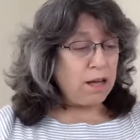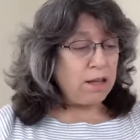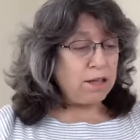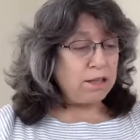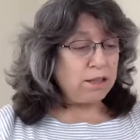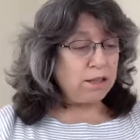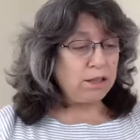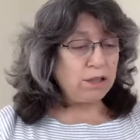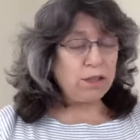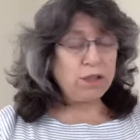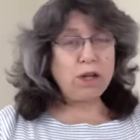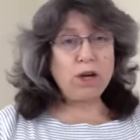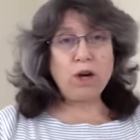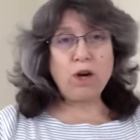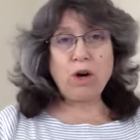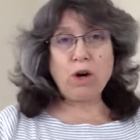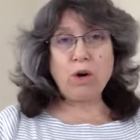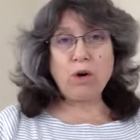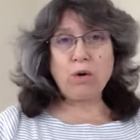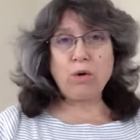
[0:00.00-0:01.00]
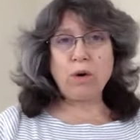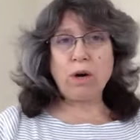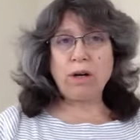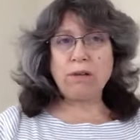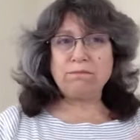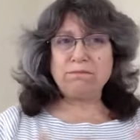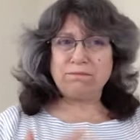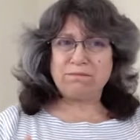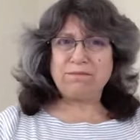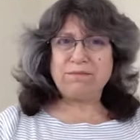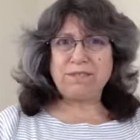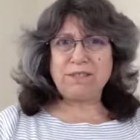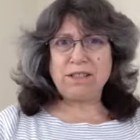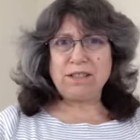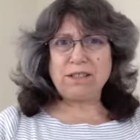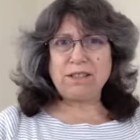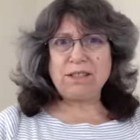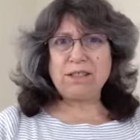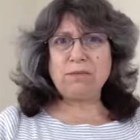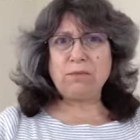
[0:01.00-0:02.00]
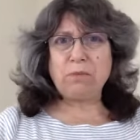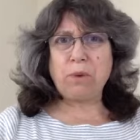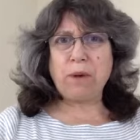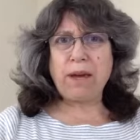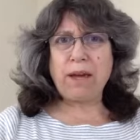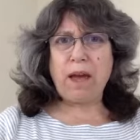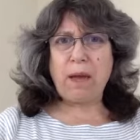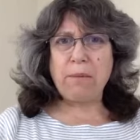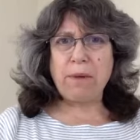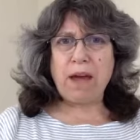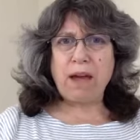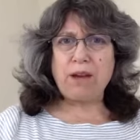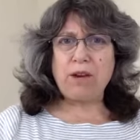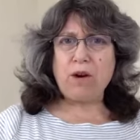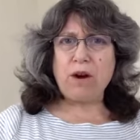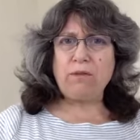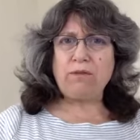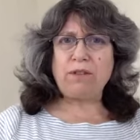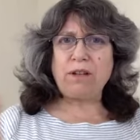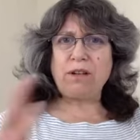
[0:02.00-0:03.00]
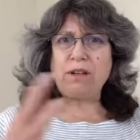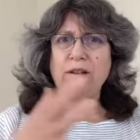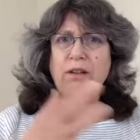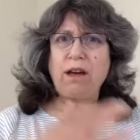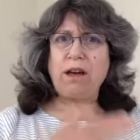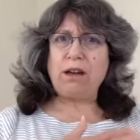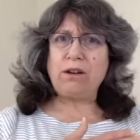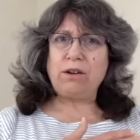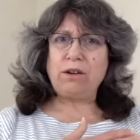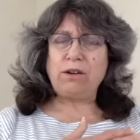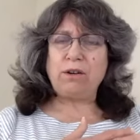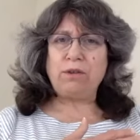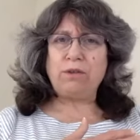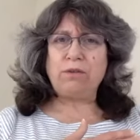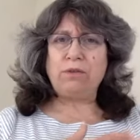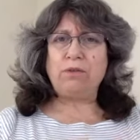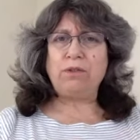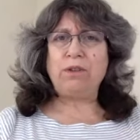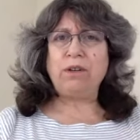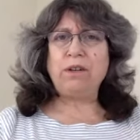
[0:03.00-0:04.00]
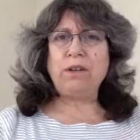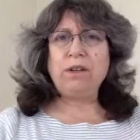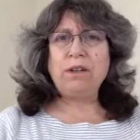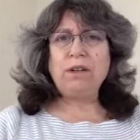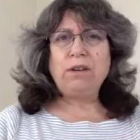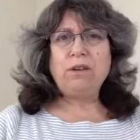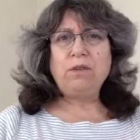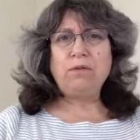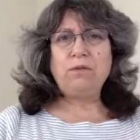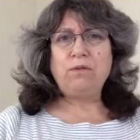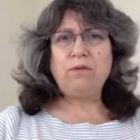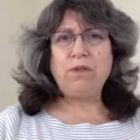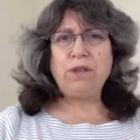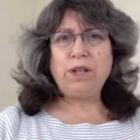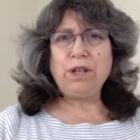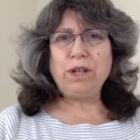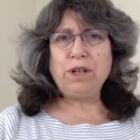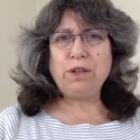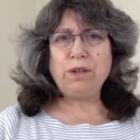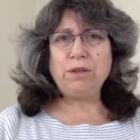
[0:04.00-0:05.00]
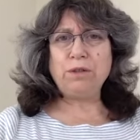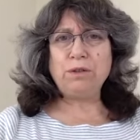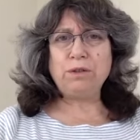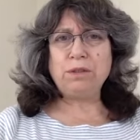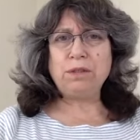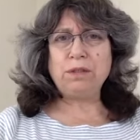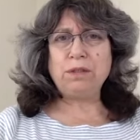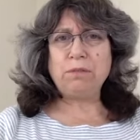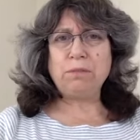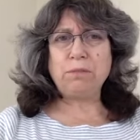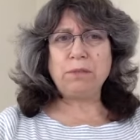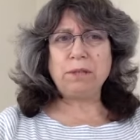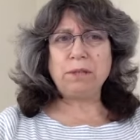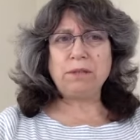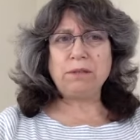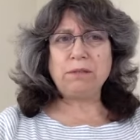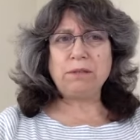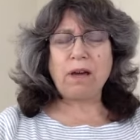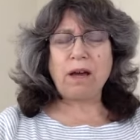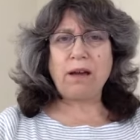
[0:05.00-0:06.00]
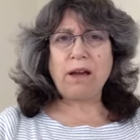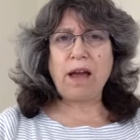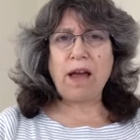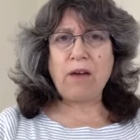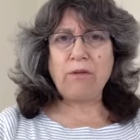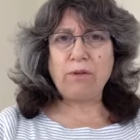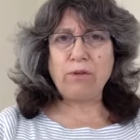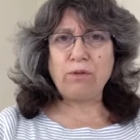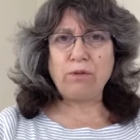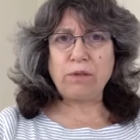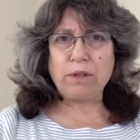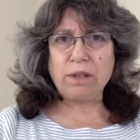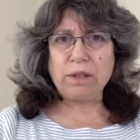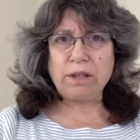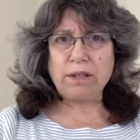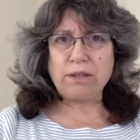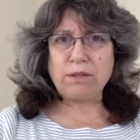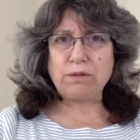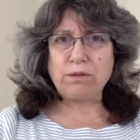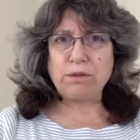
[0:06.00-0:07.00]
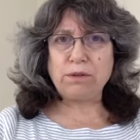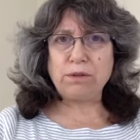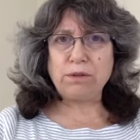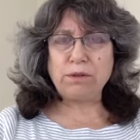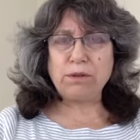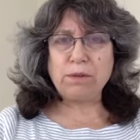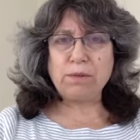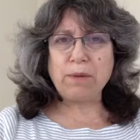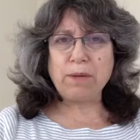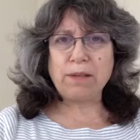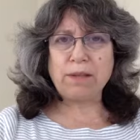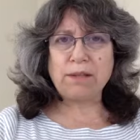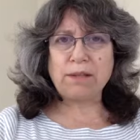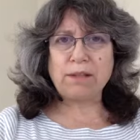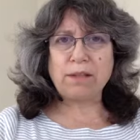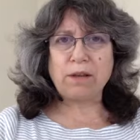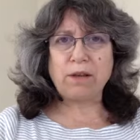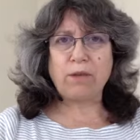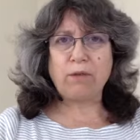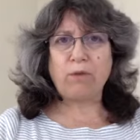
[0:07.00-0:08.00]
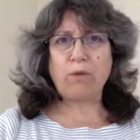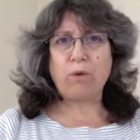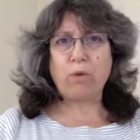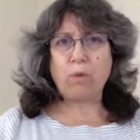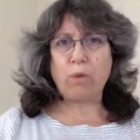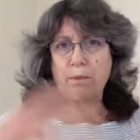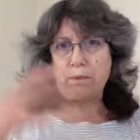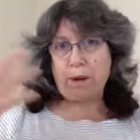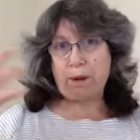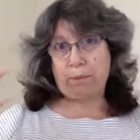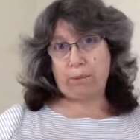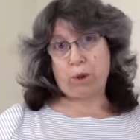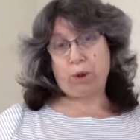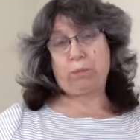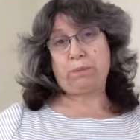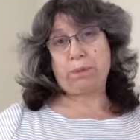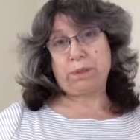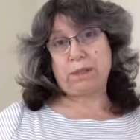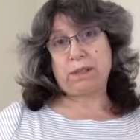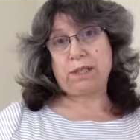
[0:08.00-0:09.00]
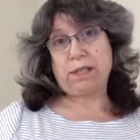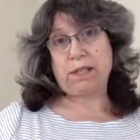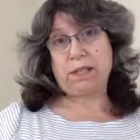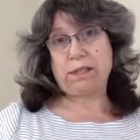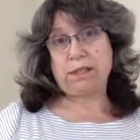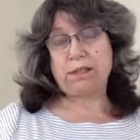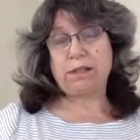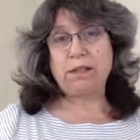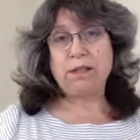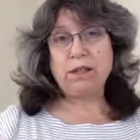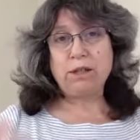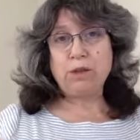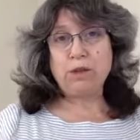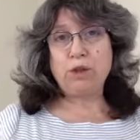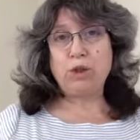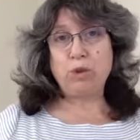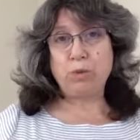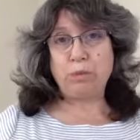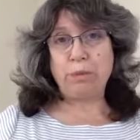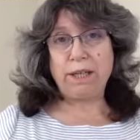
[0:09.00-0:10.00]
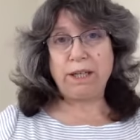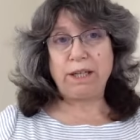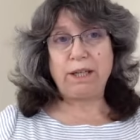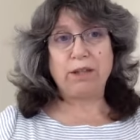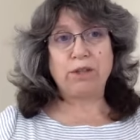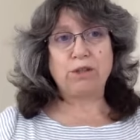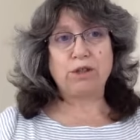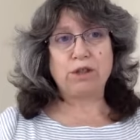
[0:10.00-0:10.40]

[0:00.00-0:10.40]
So, just this way, I mean, I know I've done a lot of videos, but I haven't really introduced myself or what my purpose is to be here.